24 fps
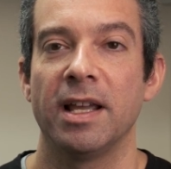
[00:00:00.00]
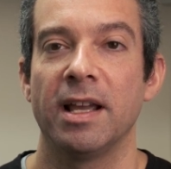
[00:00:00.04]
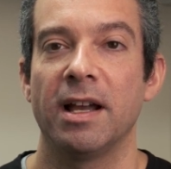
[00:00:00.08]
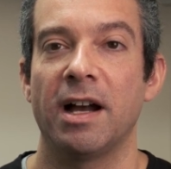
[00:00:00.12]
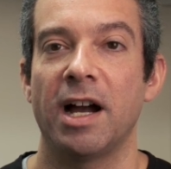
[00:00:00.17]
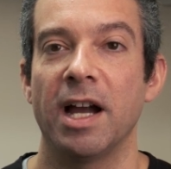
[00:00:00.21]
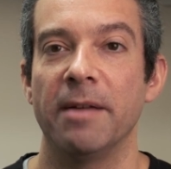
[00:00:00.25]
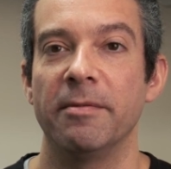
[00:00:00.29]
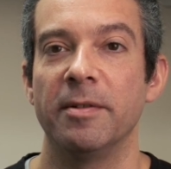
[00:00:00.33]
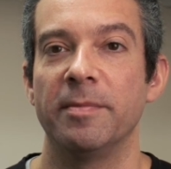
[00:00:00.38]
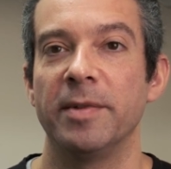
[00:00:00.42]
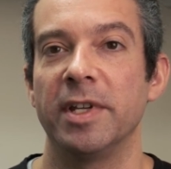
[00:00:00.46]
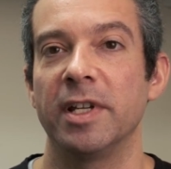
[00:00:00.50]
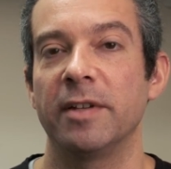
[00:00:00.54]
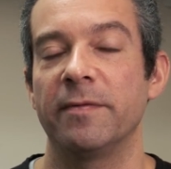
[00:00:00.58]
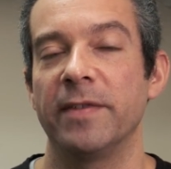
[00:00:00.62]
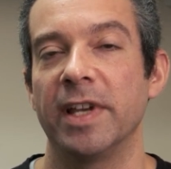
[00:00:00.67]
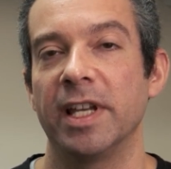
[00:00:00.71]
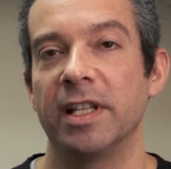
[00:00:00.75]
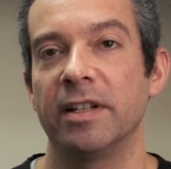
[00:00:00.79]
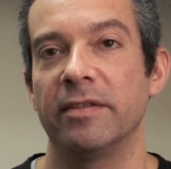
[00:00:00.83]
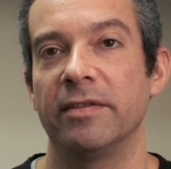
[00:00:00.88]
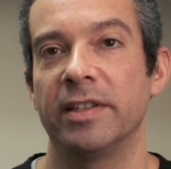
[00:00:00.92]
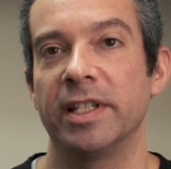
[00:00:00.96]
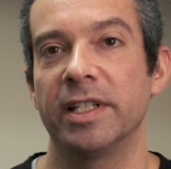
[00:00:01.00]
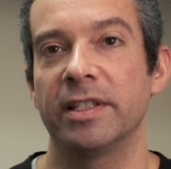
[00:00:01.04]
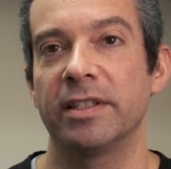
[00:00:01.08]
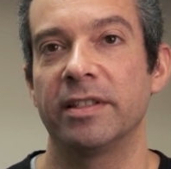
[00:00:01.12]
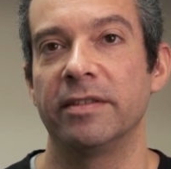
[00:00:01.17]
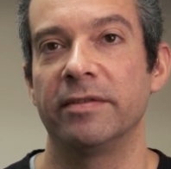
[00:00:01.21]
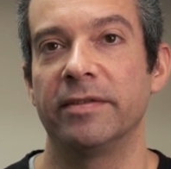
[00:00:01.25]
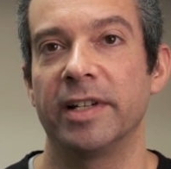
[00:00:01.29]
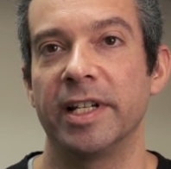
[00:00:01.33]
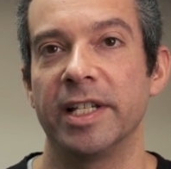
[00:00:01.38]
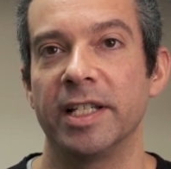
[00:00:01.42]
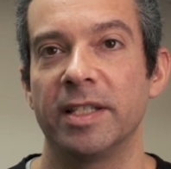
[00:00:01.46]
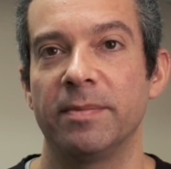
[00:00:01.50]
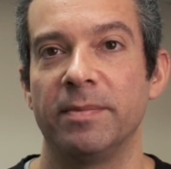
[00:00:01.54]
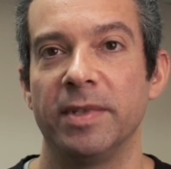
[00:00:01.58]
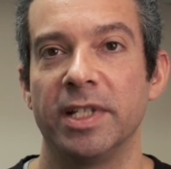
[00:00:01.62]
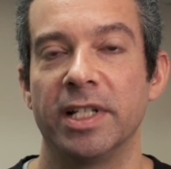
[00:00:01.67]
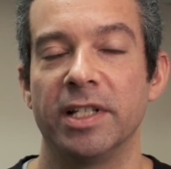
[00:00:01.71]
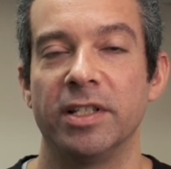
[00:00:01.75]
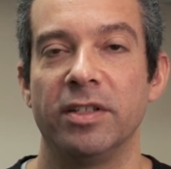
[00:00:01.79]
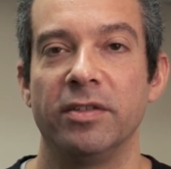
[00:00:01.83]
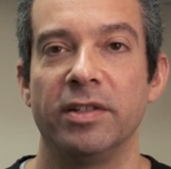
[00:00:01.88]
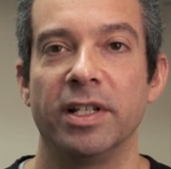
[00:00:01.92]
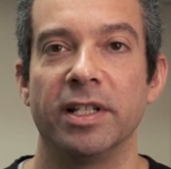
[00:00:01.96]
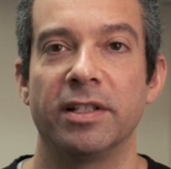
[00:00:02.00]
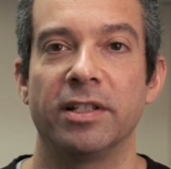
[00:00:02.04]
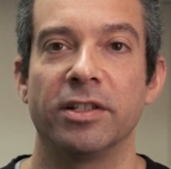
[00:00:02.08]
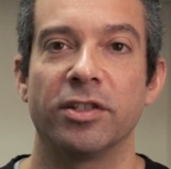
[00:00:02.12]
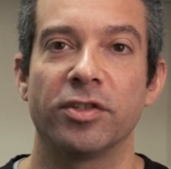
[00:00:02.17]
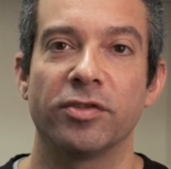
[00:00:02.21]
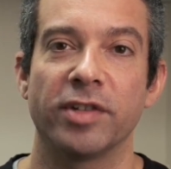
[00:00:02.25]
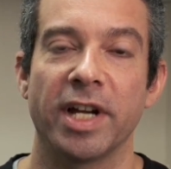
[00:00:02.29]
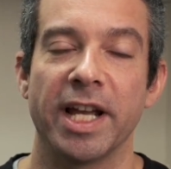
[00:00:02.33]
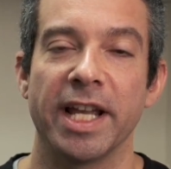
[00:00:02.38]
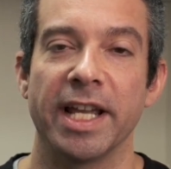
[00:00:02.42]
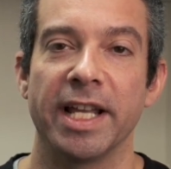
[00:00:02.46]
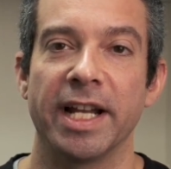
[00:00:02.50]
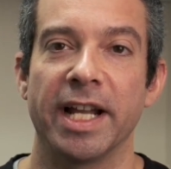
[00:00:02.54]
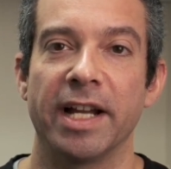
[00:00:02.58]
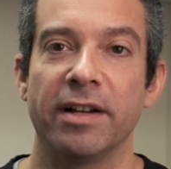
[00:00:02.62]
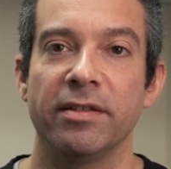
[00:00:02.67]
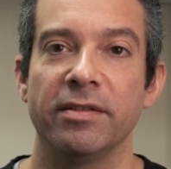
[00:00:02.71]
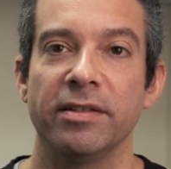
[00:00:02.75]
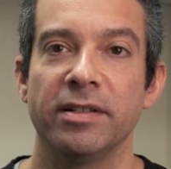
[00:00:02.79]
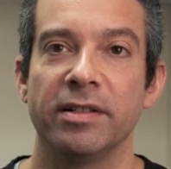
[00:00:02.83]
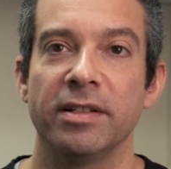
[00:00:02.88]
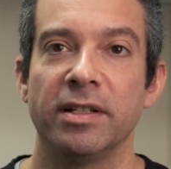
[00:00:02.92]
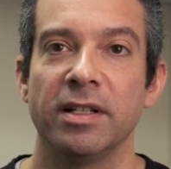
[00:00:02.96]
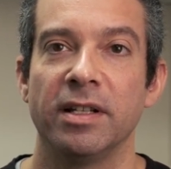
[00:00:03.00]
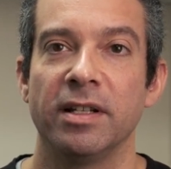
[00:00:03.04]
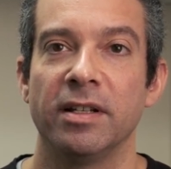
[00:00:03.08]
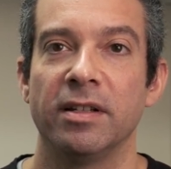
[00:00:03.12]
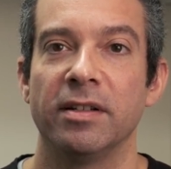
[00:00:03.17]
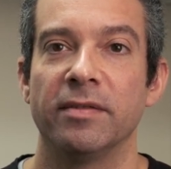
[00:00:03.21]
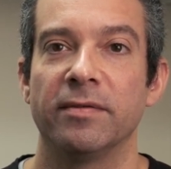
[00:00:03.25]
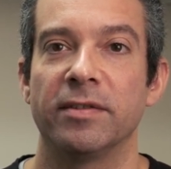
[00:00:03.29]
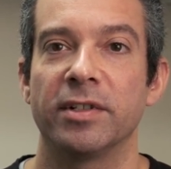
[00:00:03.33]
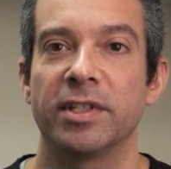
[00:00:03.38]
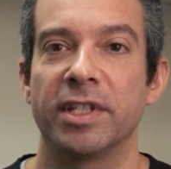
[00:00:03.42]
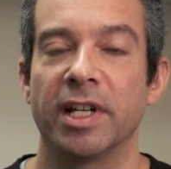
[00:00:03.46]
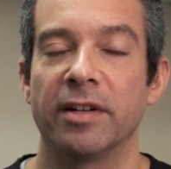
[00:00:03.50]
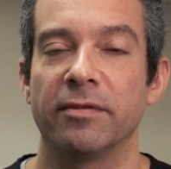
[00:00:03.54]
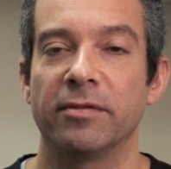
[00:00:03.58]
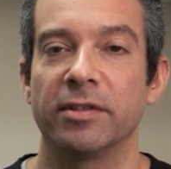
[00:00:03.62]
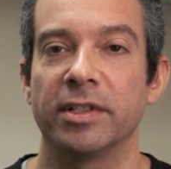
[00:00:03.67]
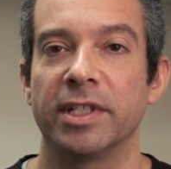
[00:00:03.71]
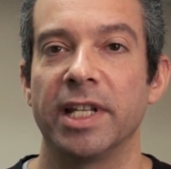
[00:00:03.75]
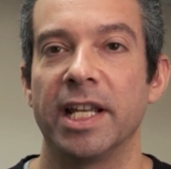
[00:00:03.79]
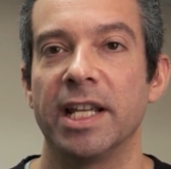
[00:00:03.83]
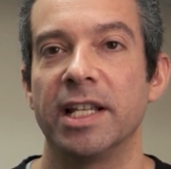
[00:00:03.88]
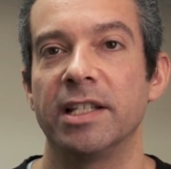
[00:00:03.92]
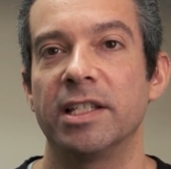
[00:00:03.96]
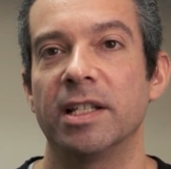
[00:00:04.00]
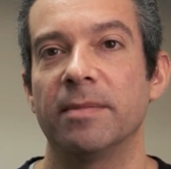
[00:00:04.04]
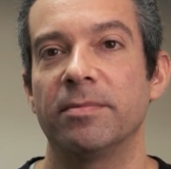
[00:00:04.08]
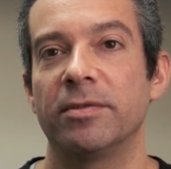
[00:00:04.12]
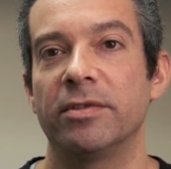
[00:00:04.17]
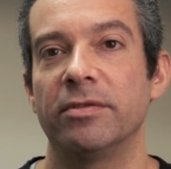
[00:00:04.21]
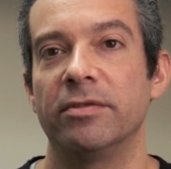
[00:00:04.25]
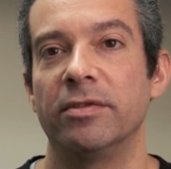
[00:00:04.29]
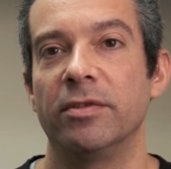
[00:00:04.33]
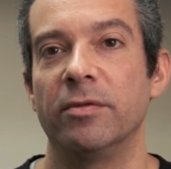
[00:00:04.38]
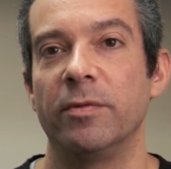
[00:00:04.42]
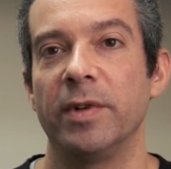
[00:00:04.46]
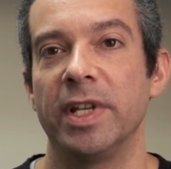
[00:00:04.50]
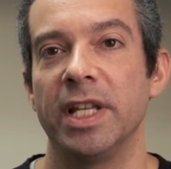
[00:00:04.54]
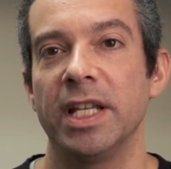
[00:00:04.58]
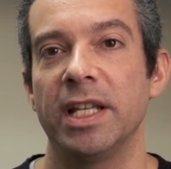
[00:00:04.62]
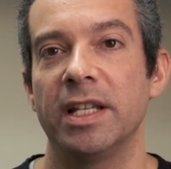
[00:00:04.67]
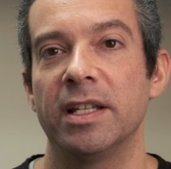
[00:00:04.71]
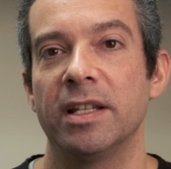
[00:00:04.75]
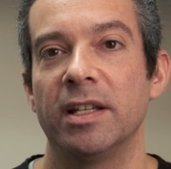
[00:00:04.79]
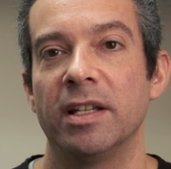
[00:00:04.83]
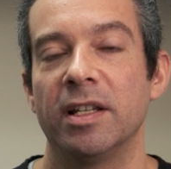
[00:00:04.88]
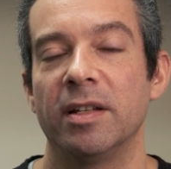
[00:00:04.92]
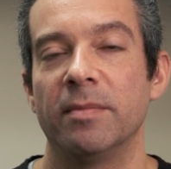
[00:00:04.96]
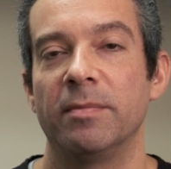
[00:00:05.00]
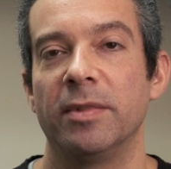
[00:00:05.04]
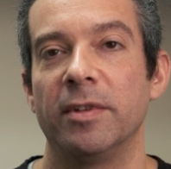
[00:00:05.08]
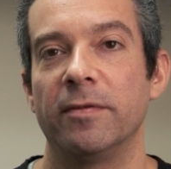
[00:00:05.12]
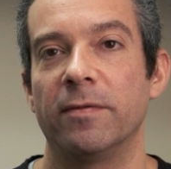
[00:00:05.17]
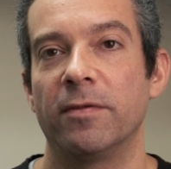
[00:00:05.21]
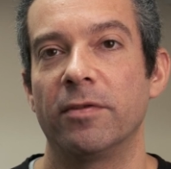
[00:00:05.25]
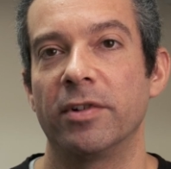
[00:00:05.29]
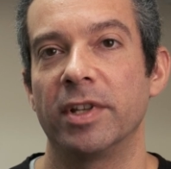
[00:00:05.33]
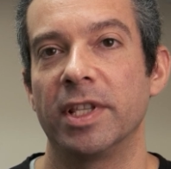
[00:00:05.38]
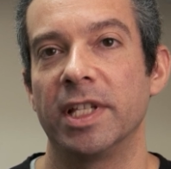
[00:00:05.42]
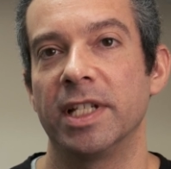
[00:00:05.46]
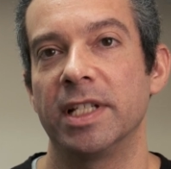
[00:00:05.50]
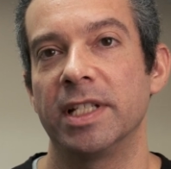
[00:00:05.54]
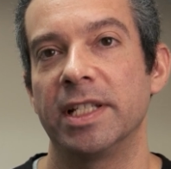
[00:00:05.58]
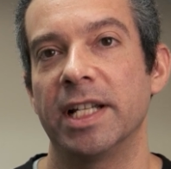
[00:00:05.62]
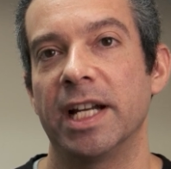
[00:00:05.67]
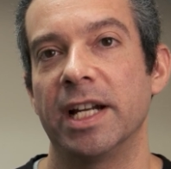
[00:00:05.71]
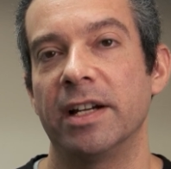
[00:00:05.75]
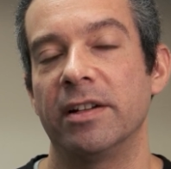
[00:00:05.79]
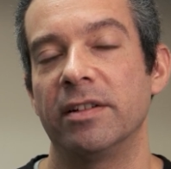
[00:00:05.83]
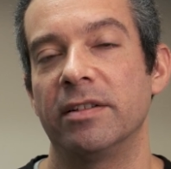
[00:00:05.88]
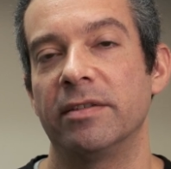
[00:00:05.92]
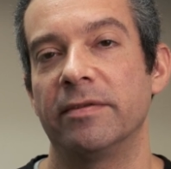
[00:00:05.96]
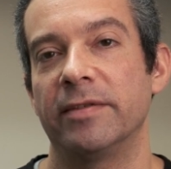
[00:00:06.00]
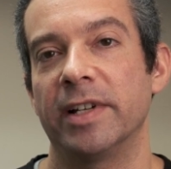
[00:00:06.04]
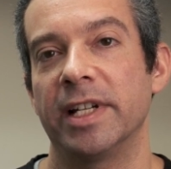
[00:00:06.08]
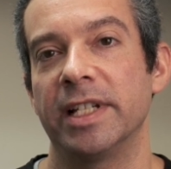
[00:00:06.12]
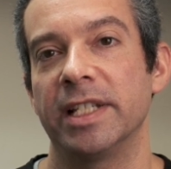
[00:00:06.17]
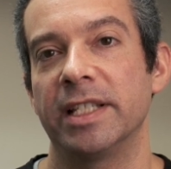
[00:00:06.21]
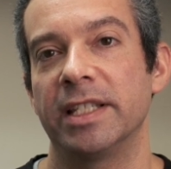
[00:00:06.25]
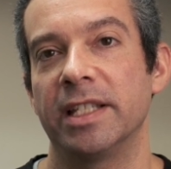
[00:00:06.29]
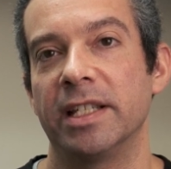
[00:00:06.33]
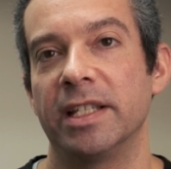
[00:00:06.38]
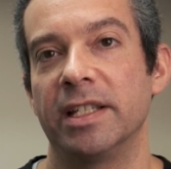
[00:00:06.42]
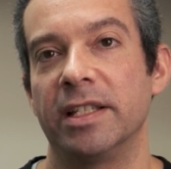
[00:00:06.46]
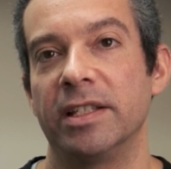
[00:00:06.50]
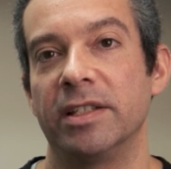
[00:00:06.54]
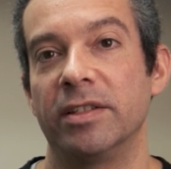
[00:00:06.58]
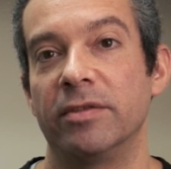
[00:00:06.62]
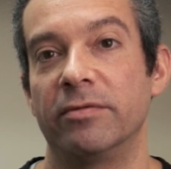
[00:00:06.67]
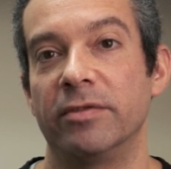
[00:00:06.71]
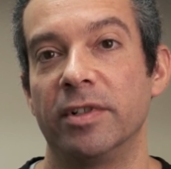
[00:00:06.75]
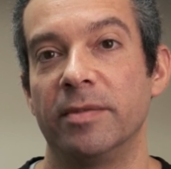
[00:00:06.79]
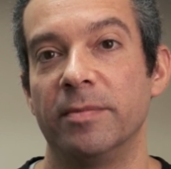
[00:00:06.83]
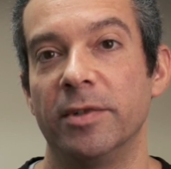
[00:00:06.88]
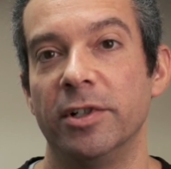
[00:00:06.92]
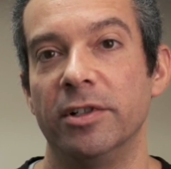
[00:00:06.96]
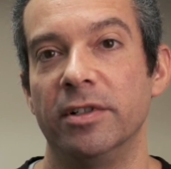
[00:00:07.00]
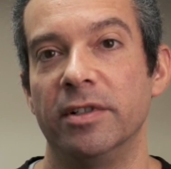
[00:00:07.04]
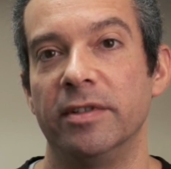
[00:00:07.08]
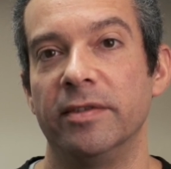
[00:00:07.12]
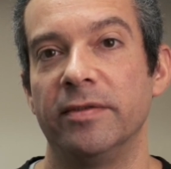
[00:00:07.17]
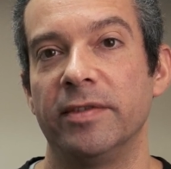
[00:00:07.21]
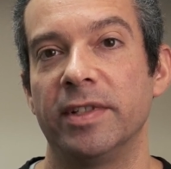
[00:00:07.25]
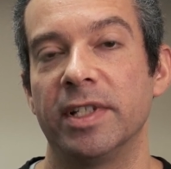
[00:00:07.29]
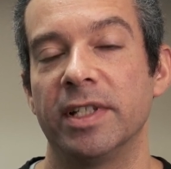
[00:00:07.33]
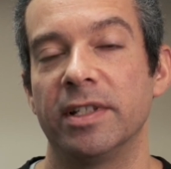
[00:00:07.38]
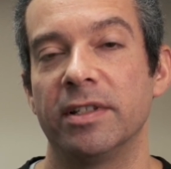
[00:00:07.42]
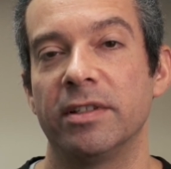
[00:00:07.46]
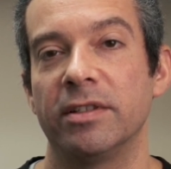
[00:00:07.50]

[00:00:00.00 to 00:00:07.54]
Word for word: I'm a big fan of this device because you get to try it out for several days up to a week before the entire device is removed.